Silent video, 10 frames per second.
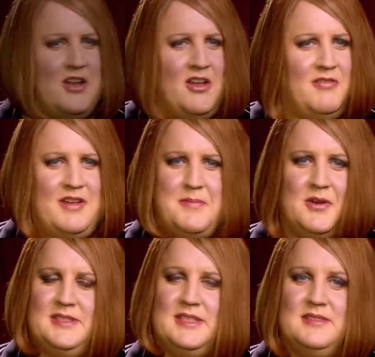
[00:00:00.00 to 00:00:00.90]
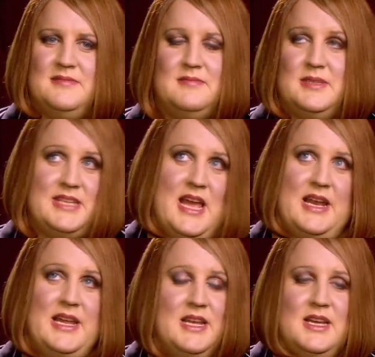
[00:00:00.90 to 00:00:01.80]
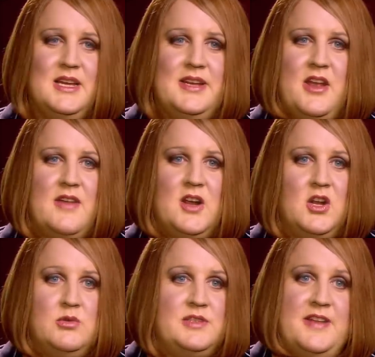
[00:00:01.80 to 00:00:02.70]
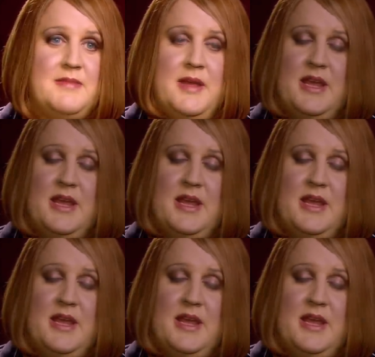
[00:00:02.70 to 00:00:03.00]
a lovely person. But sadly, none of her clothes fit